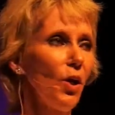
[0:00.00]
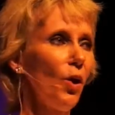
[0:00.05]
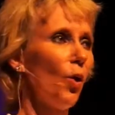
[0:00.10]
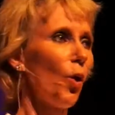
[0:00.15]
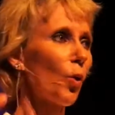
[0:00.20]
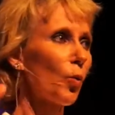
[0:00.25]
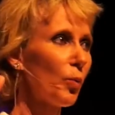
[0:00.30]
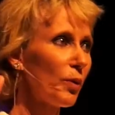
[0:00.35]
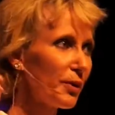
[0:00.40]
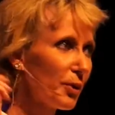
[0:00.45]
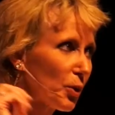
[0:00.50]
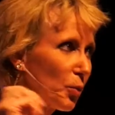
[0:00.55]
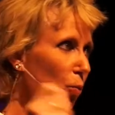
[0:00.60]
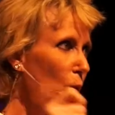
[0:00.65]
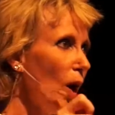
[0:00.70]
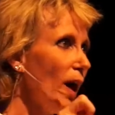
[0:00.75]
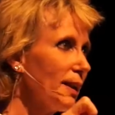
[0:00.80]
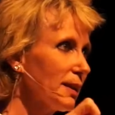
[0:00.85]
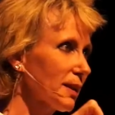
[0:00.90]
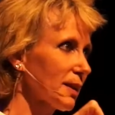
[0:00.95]
or when you
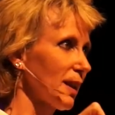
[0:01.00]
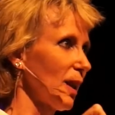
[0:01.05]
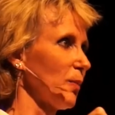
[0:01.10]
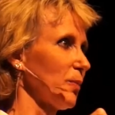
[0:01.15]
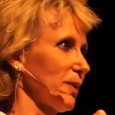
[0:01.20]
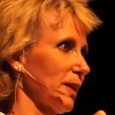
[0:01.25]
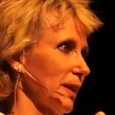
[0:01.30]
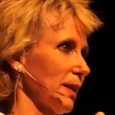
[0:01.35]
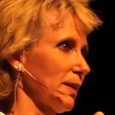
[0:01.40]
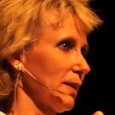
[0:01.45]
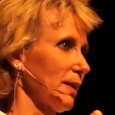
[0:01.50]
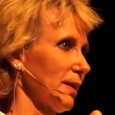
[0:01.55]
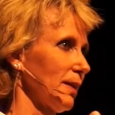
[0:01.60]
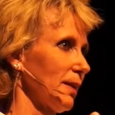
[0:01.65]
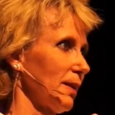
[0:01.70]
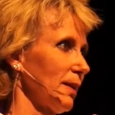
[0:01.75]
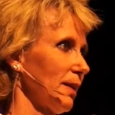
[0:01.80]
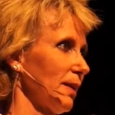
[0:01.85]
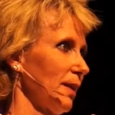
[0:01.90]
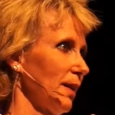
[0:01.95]
watch something,
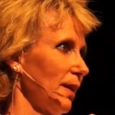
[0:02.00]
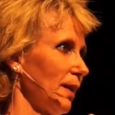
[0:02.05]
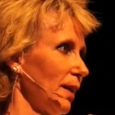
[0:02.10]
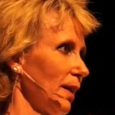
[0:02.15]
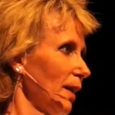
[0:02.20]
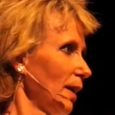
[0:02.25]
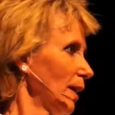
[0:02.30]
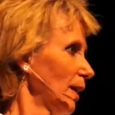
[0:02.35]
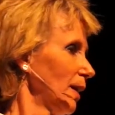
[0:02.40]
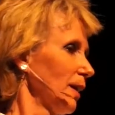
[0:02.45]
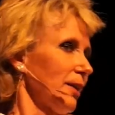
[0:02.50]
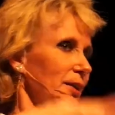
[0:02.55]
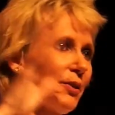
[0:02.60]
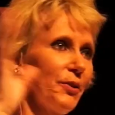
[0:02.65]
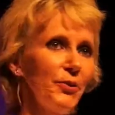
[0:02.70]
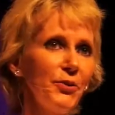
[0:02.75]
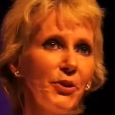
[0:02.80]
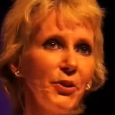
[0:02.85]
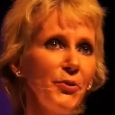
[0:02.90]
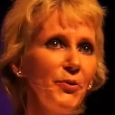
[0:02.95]

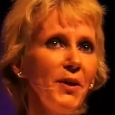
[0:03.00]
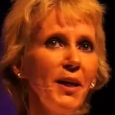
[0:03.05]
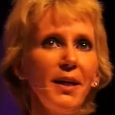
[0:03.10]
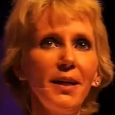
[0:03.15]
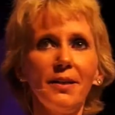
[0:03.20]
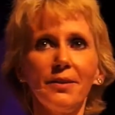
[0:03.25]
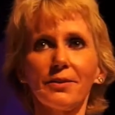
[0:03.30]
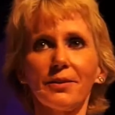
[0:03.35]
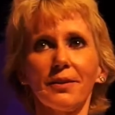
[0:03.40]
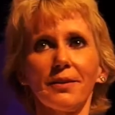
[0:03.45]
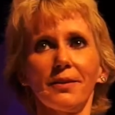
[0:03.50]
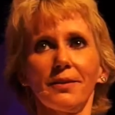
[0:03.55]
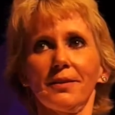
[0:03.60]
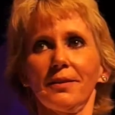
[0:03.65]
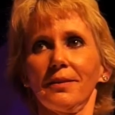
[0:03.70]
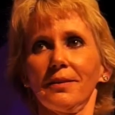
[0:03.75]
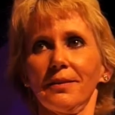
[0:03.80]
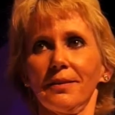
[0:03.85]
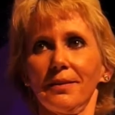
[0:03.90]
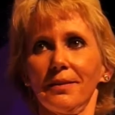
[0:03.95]
you tune out.
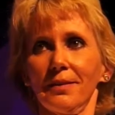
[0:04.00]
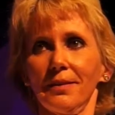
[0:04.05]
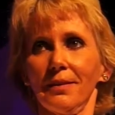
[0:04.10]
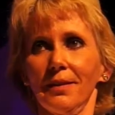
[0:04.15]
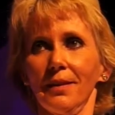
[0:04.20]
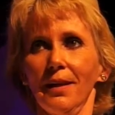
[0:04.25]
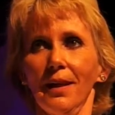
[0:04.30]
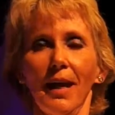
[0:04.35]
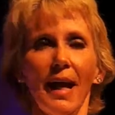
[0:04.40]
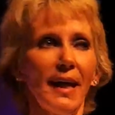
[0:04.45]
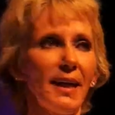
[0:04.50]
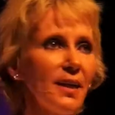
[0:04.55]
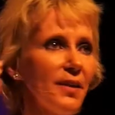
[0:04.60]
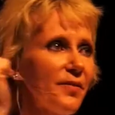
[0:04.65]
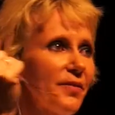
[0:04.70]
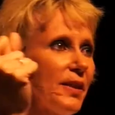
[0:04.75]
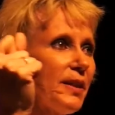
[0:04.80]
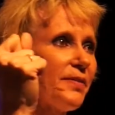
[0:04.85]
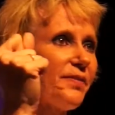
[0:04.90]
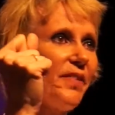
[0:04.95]
And
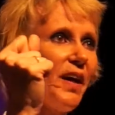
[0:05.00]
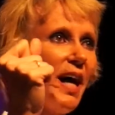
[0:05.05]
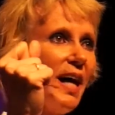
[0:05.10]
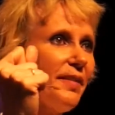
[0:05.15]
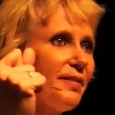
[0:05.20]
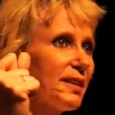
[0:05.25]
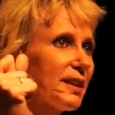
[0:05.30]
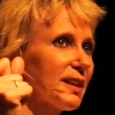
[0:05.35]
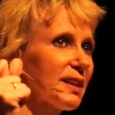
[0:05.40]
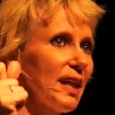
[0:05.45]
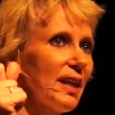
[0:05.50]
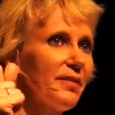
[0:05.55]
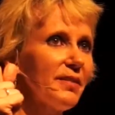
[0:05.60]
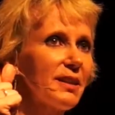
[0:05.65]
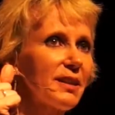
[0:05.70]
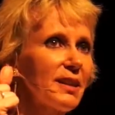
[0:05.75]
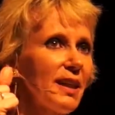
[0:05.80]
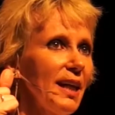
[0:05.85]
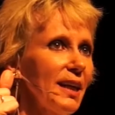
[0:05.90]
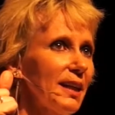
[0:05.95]
if in 5 to 7
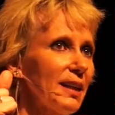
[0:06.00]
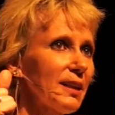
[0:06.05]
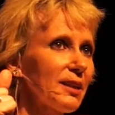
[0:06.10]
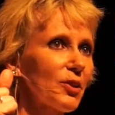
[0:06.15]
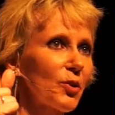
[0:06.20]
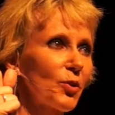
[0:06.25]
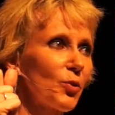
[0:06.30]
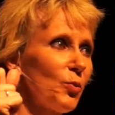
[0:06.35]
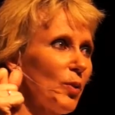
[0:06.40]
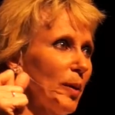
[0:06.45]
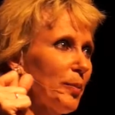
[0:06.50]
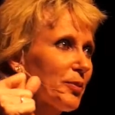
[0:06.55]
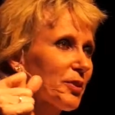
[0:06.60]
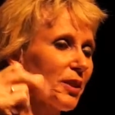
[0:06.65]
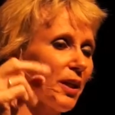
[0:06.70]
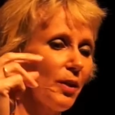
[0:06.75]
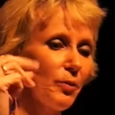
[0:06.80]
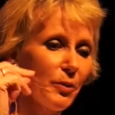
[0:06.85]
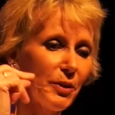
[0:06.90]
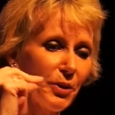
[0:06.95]
seconds on a
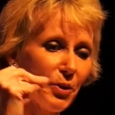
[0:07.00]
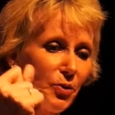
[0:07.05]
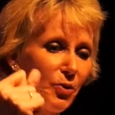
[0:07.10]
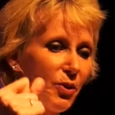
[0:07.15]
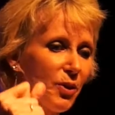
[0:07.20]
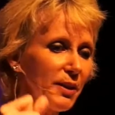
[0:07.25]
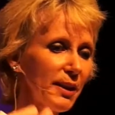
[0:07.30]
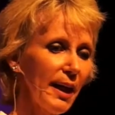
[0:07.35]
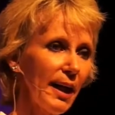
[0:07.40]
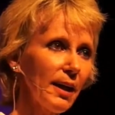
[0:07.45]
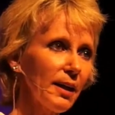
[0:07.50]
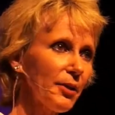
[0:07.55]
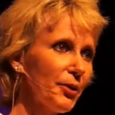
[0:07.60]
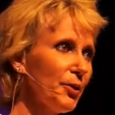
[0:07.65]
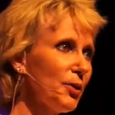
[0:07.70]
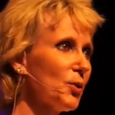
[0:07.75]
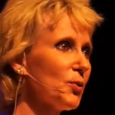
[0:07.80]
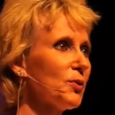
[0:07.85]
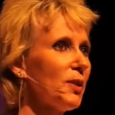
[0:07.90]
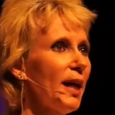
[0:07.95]
website, when you look at it,
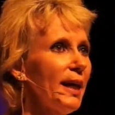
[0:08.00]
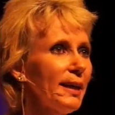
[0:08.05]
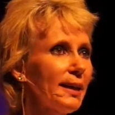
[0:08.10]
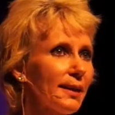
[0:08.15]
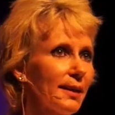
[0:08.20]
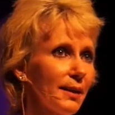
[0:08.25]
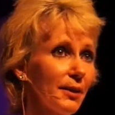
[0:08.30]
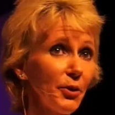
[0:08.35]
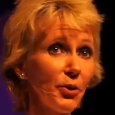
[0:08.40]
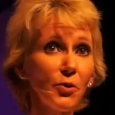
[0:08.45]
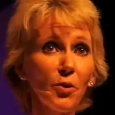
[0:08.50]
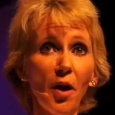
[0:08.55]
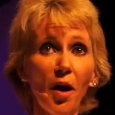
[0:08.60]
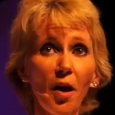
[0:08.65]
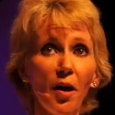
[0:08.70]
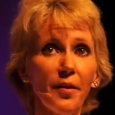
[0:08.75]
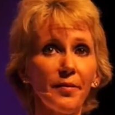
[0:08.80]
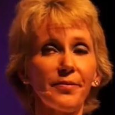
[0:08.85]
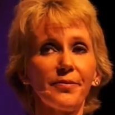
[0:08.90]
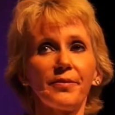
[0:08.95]
you don't like it, you're
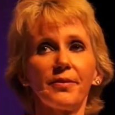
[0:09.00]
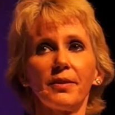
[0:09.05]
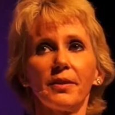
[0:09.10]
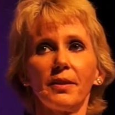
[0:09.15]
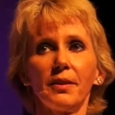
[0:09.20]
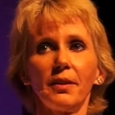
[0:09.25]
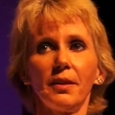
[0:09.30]
off.